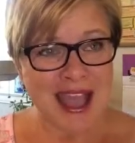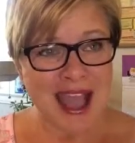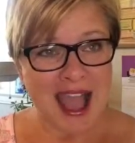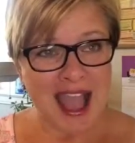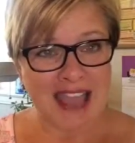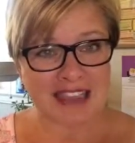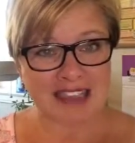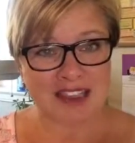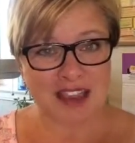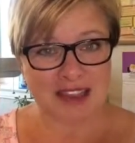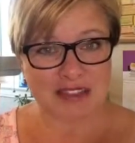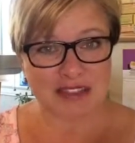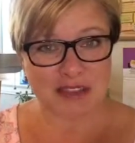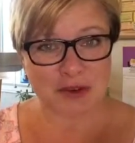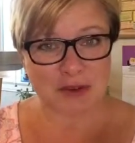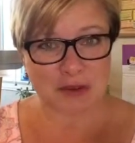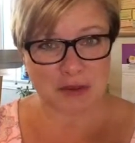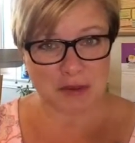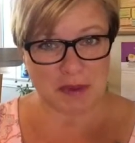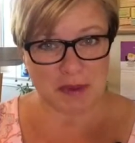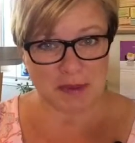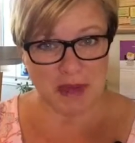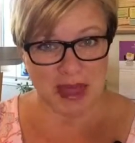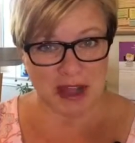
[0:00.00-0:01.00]
I thought they
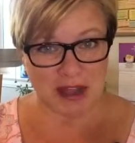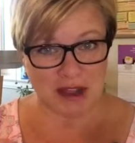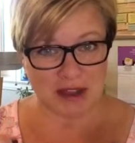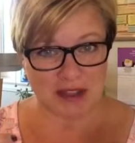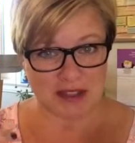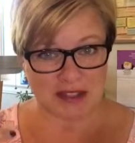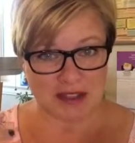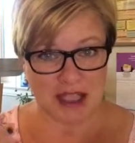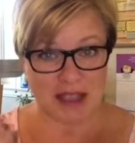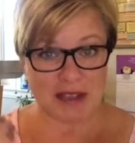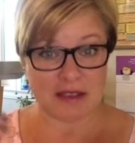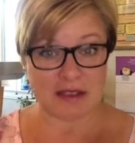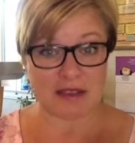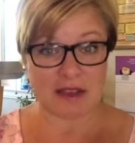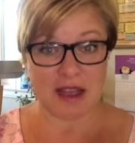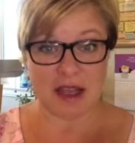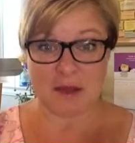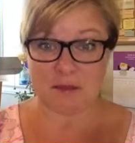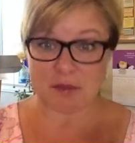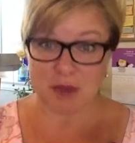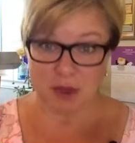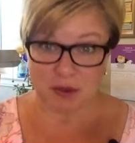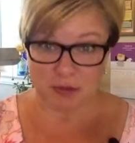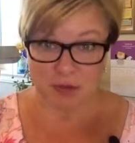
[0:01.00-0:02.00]
would be better because I
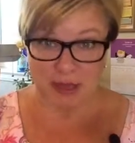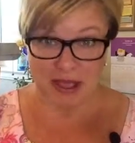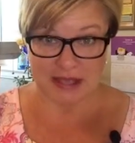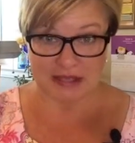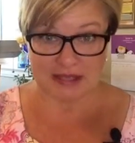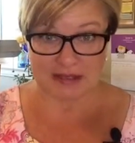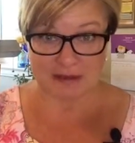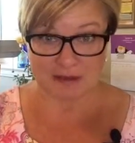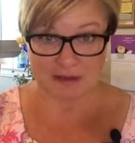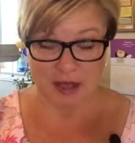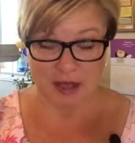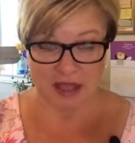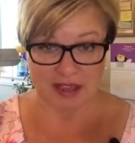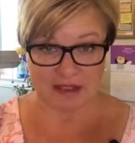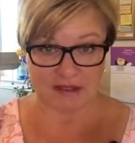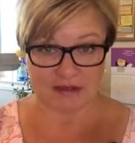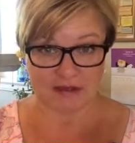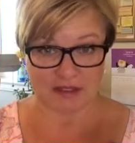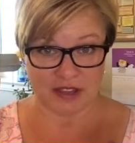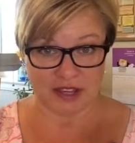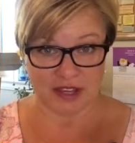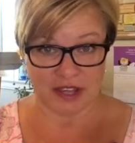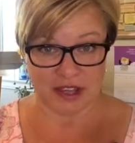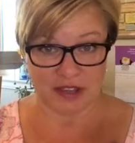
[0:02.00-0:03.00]
upload my
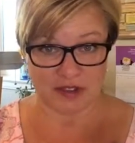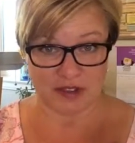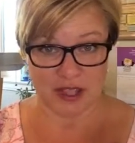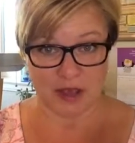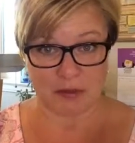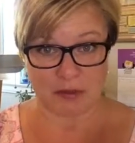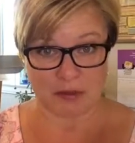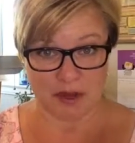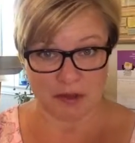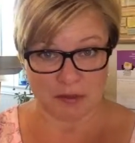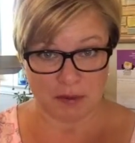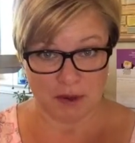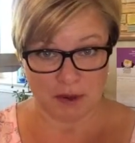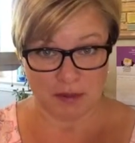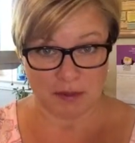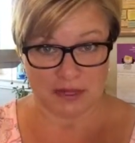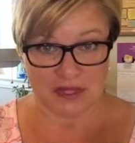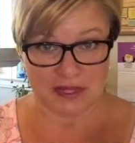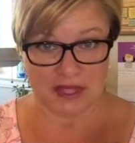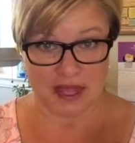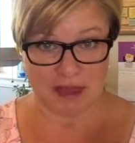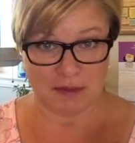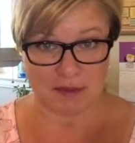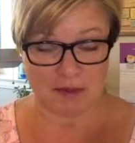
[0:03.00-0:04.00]
videos, I
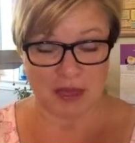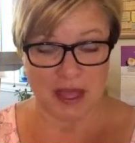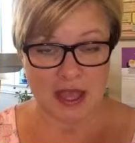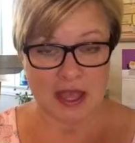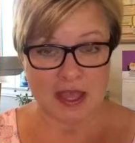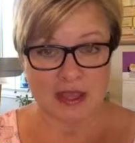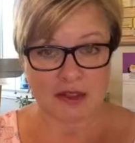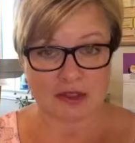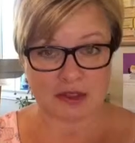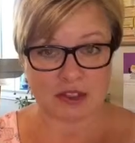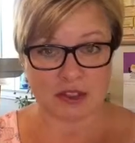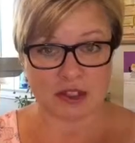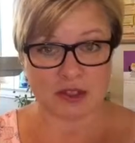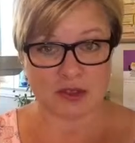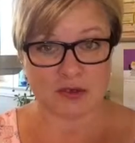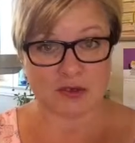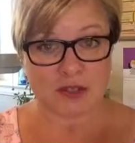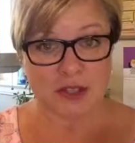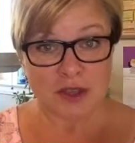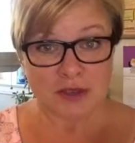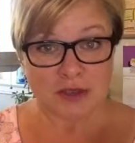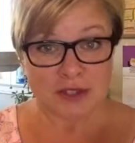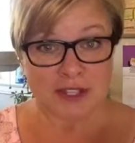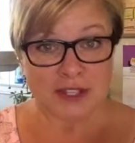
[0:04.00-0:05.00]
repurpose them to
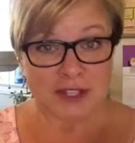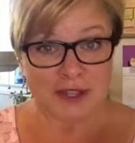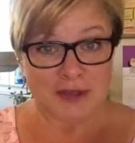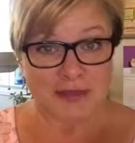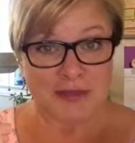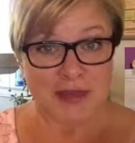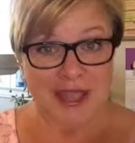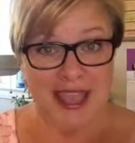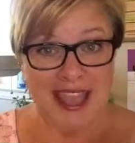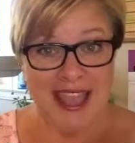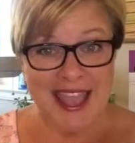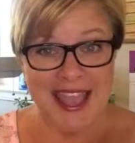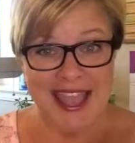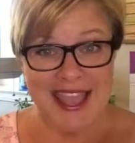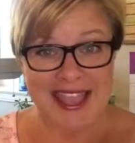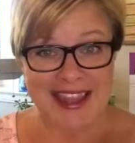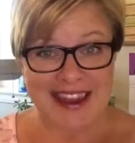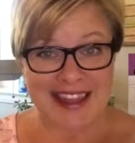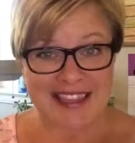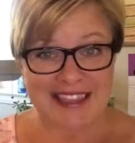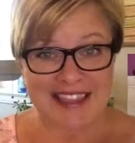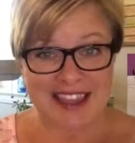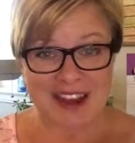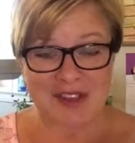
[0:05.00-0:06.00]
YouTube.
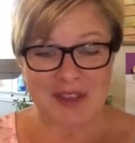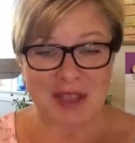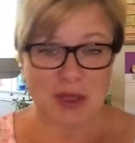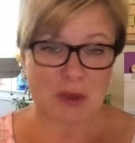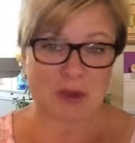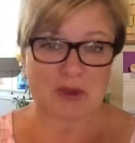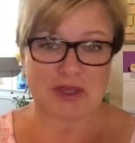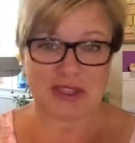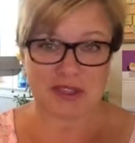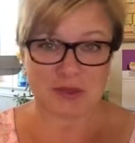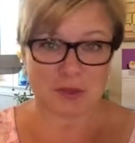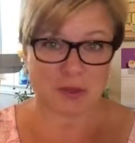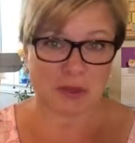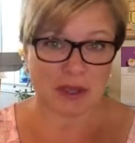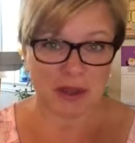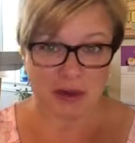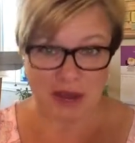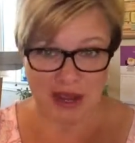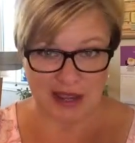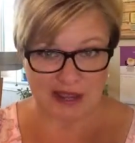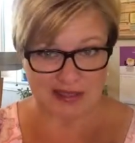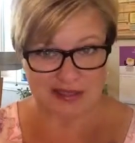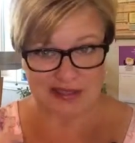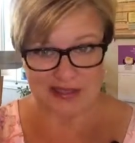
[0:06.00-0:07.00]
And I thought, okay, well, this would be
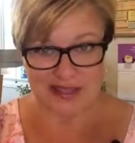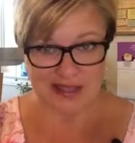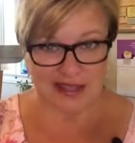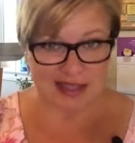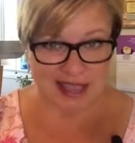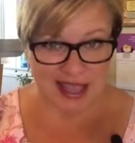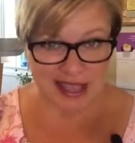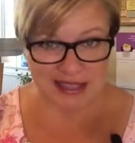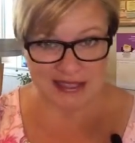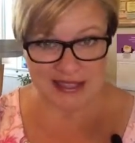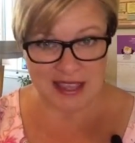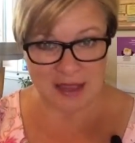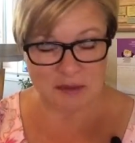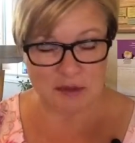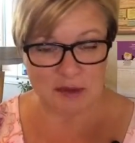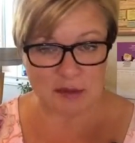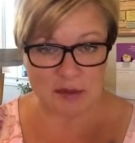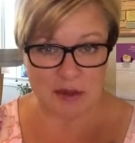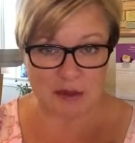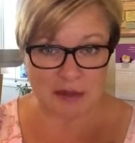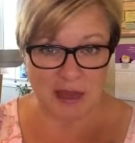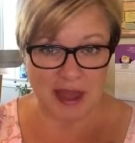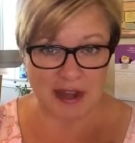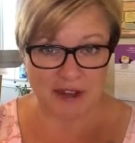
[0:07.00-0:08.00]
great because it's in landscape. It would
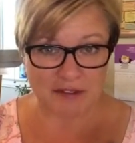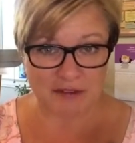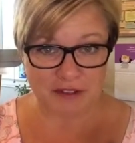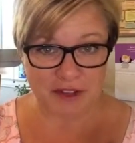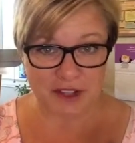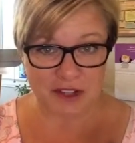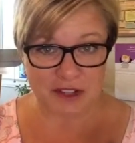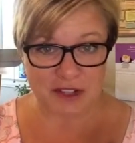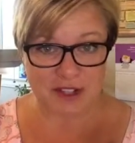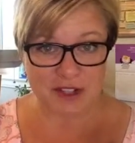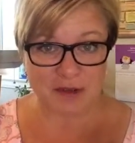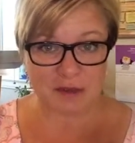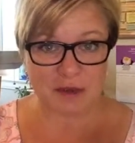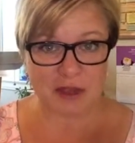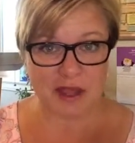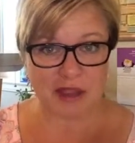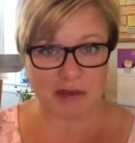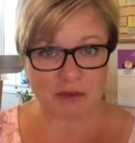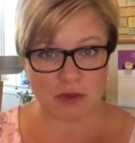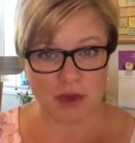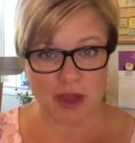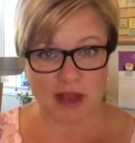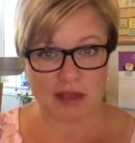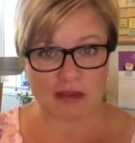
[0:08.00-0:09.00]
be better for YouTube.
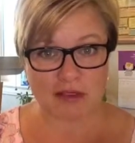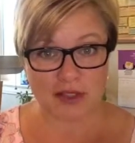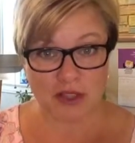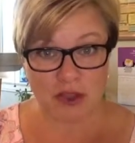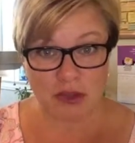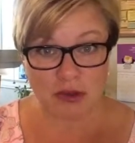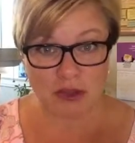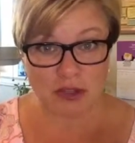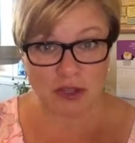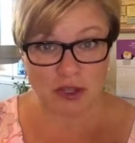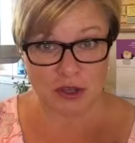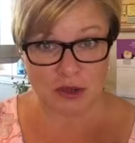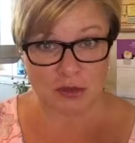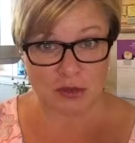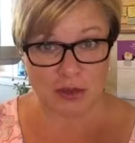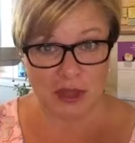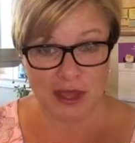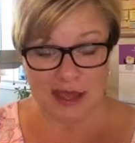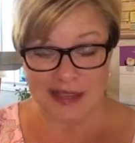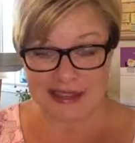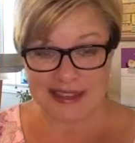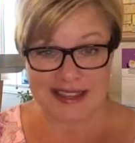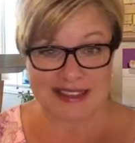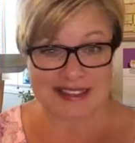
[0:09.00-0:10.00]
And well, YouTube
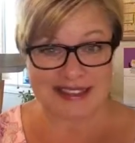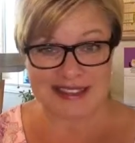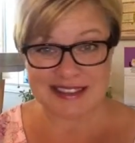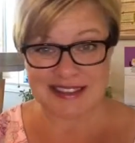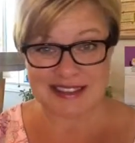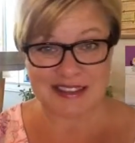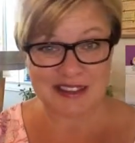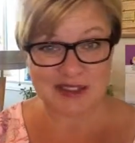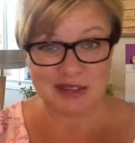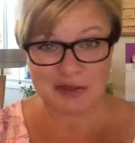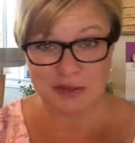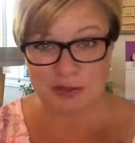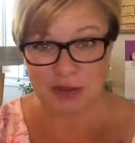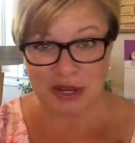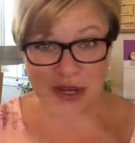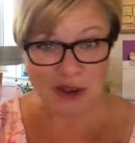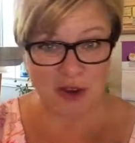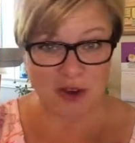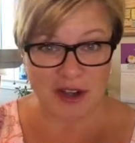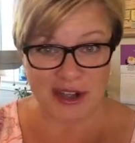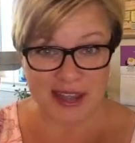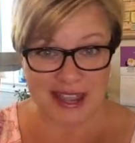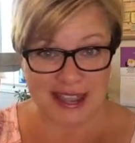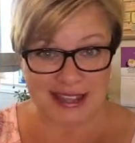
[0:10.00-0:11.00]
doesn't
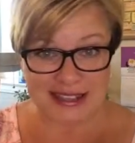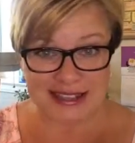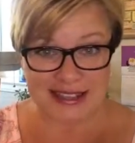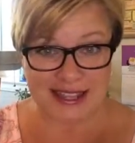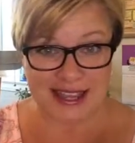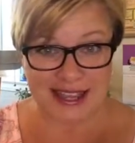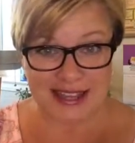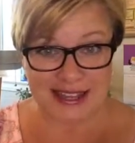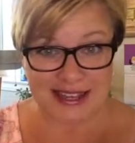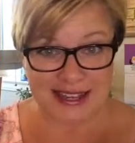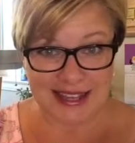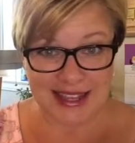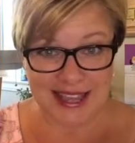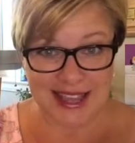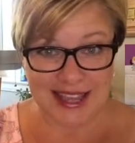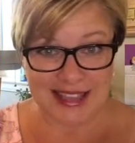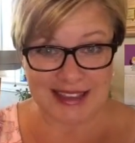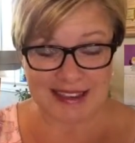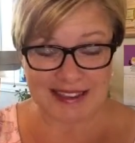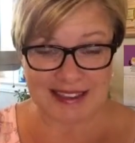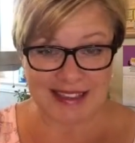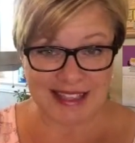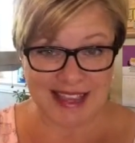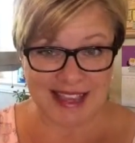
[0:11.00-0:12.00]
reorient
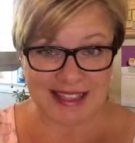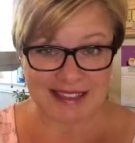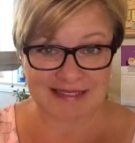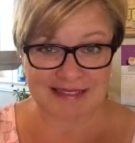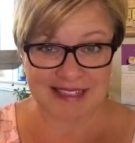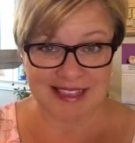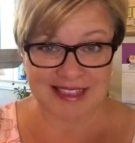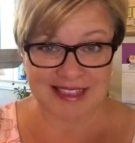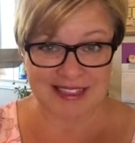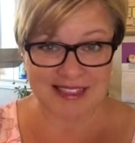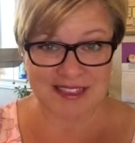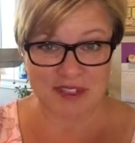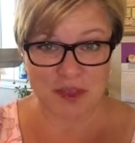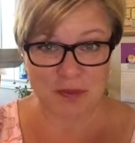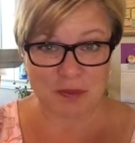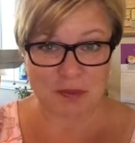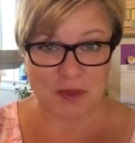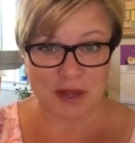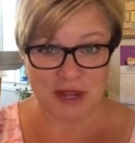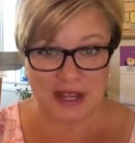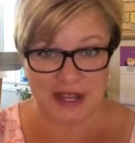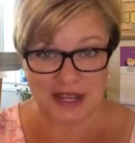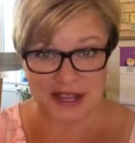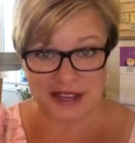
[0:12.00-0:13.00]
it. They still
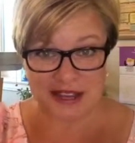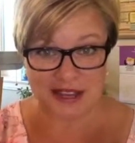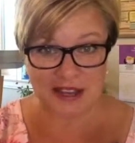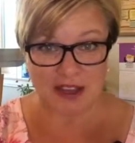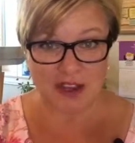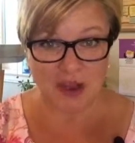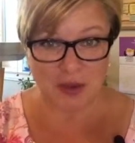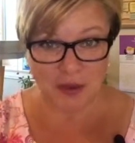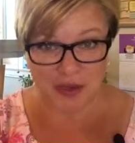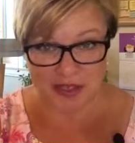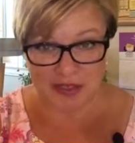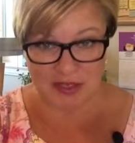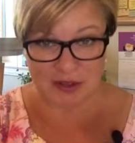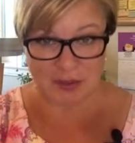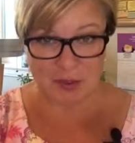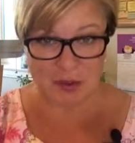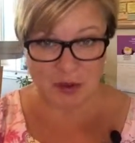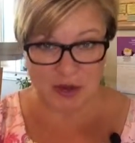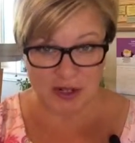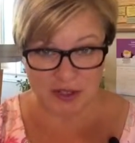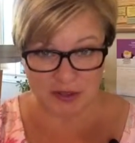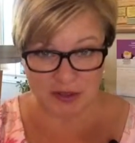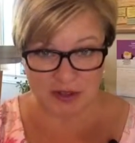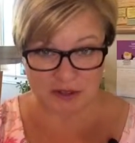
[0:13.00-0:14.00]
put it, in the
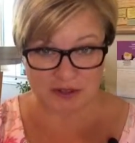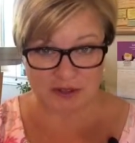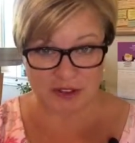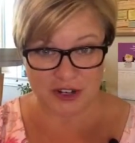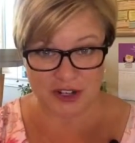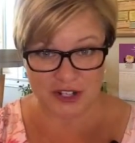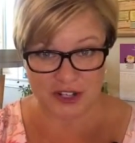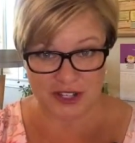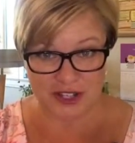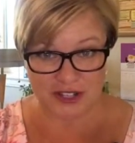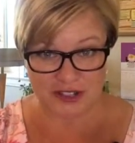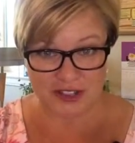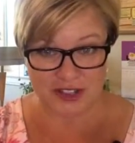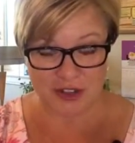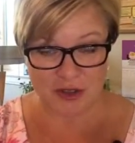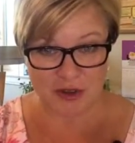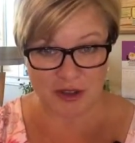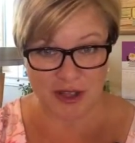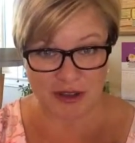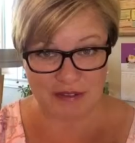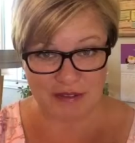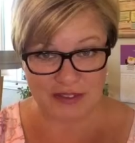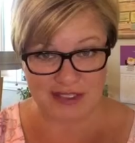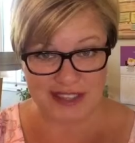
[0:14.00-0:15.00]
portrait version, so
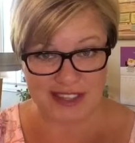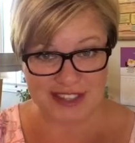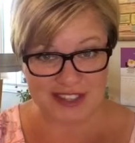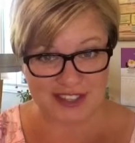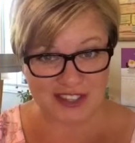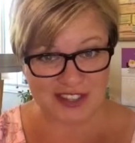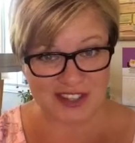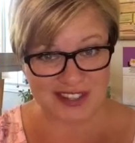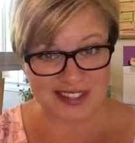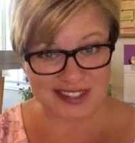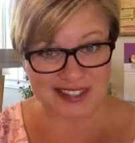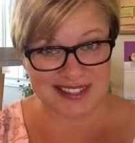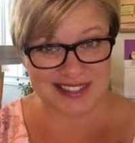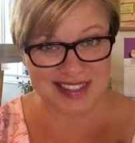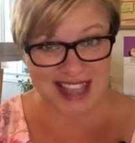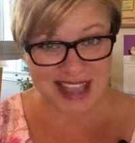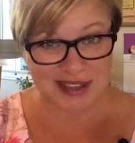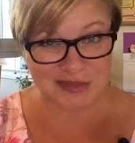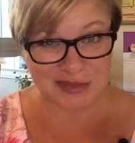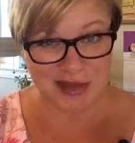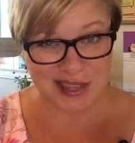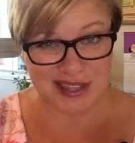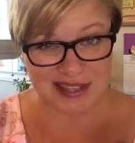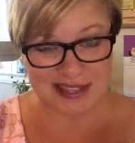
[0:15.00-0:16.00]
everything is just
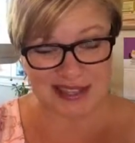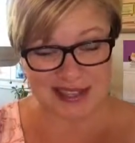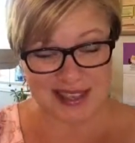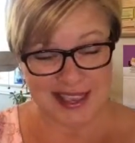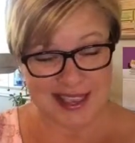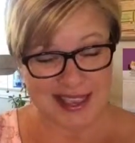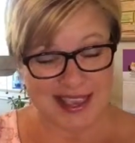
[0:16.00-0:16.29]
sideways.